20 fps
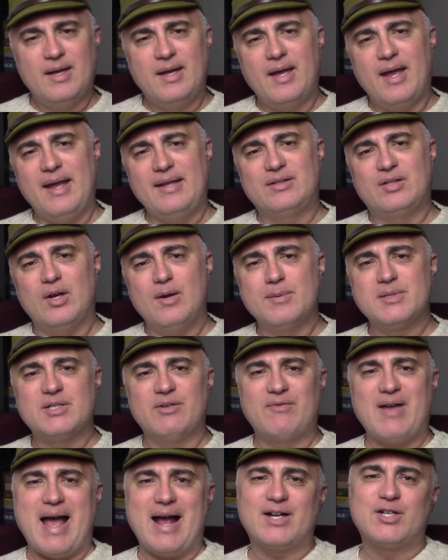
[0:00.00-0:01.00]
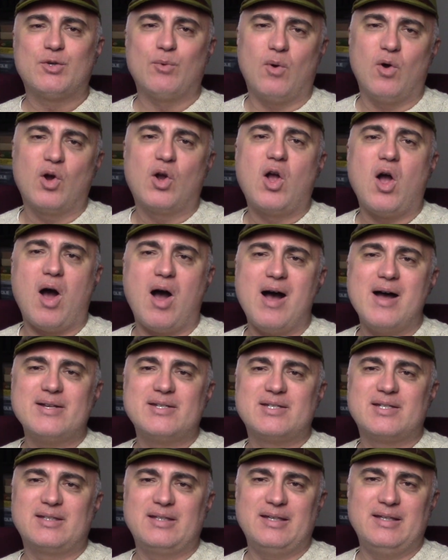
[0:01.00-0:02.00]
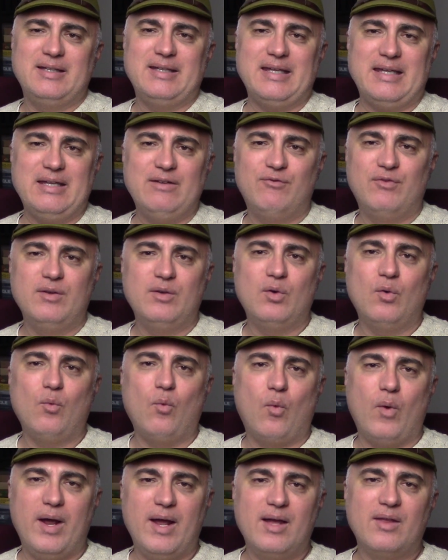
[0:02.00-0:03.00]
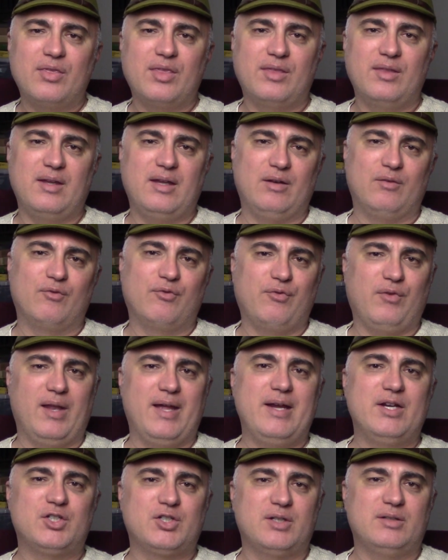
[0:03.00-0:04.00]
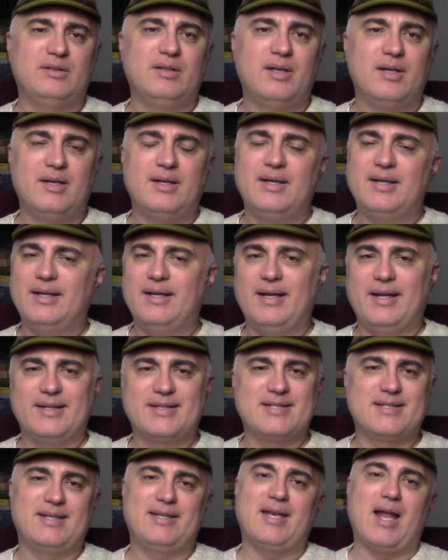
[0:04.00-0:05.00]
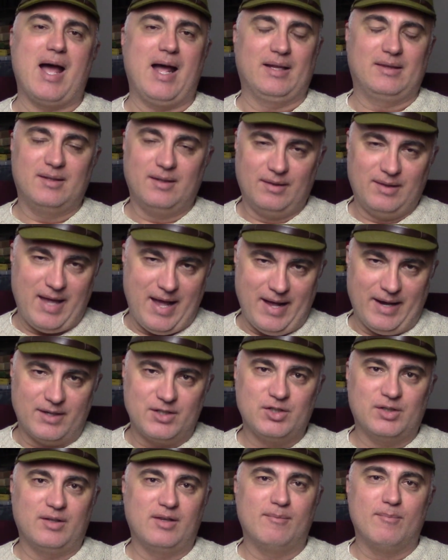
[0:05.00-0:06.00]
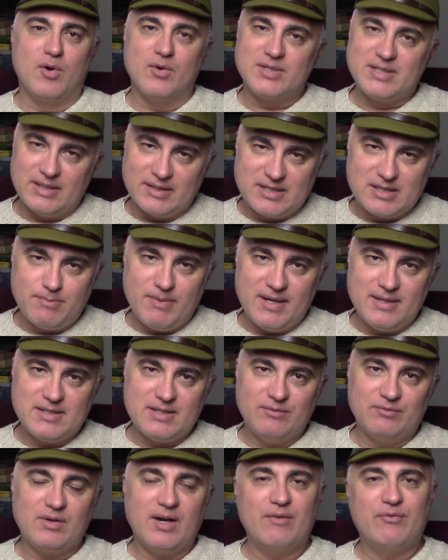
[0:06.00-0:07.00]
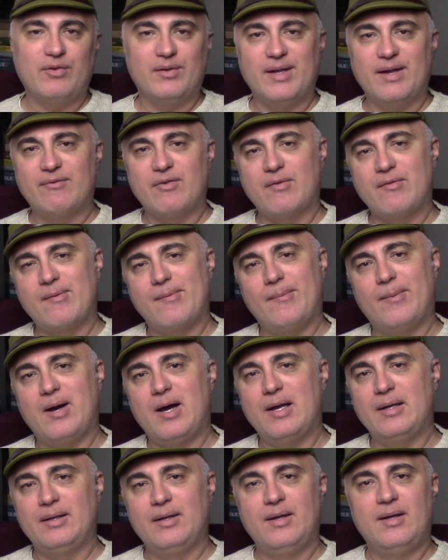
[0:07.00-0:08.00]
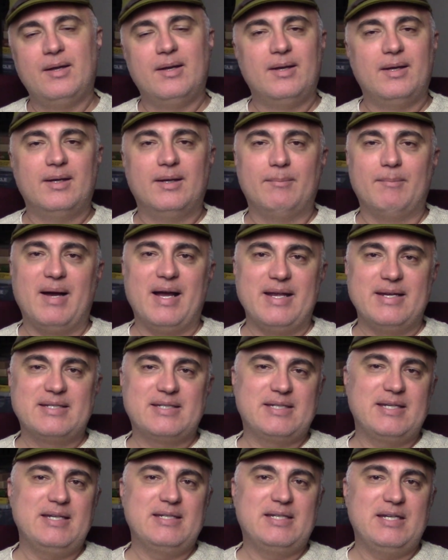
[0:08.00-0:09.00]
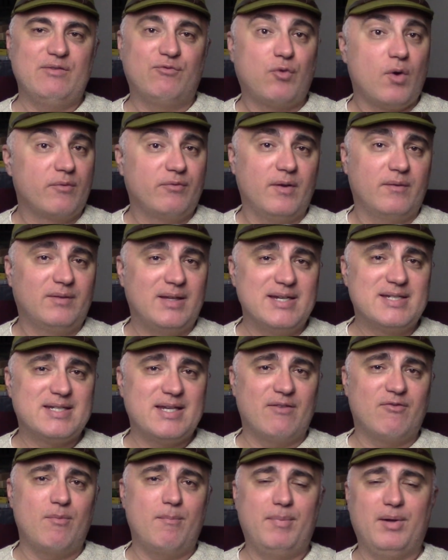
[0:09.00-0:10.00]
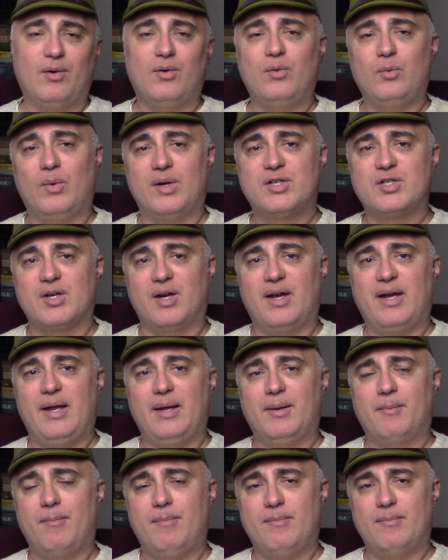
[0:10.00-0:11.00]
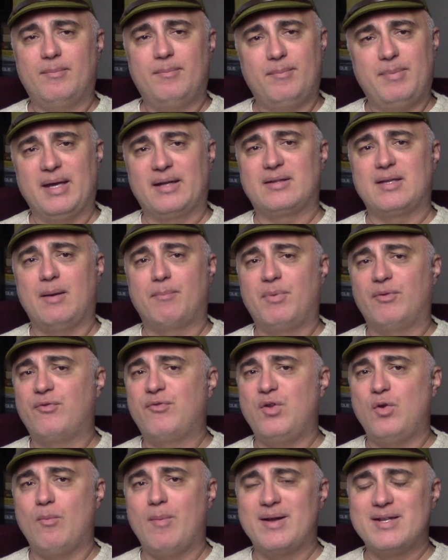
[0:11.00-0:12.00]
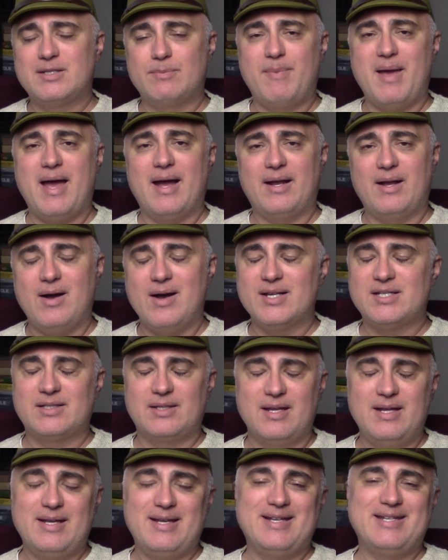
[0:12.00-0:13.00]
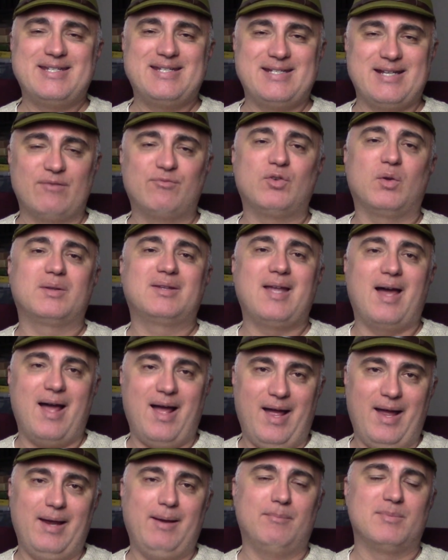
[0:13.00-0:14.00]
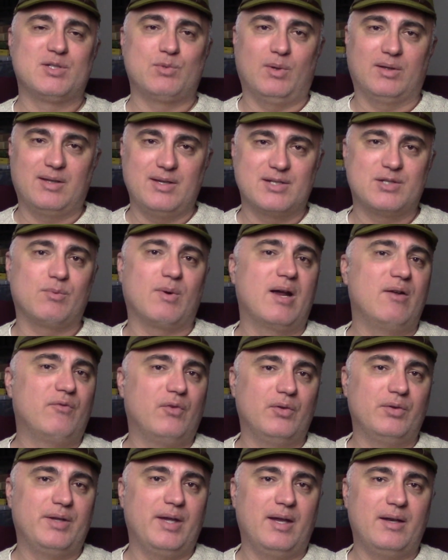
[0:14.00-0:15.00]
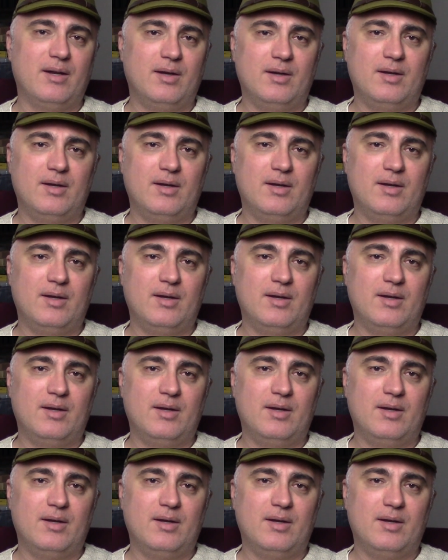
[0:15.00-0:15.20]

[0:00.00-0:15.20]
In terms of actual cost, even with inflation, it's not actually the most expensive rifle I've ever bought. My CZ457 build, which I picked up a few months back, cost several times what this rifle did.